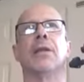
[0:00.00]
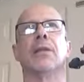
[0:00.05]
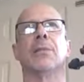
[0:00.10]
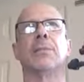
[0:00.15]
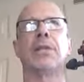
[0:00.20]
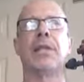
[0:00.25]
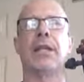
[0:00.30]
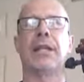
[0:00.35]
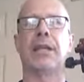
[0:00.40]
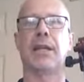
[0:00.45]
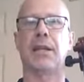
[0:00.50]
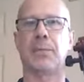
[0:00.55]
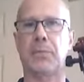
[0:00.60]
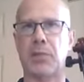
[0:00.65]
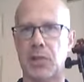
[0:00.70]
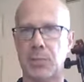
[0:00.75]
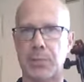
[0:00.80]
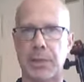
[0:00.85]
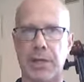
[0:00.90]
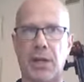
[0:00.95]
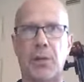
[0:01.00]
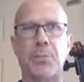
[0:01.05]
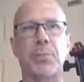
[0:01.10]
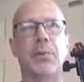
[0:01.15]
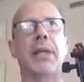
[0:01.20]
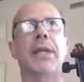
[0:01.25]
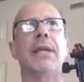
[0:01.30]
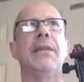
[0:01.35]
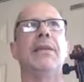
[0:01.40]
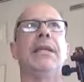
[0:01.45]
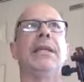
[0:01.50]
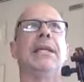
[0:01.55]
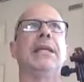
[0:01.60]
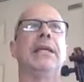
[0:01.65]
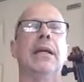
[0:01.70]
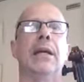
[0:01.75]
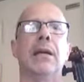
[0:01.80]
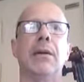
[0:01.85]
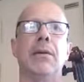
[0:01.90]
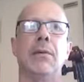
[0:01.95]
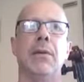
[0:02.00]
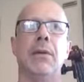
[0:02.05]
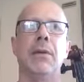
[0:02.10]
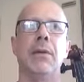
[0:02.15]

Let me take that up to speed. I'll play the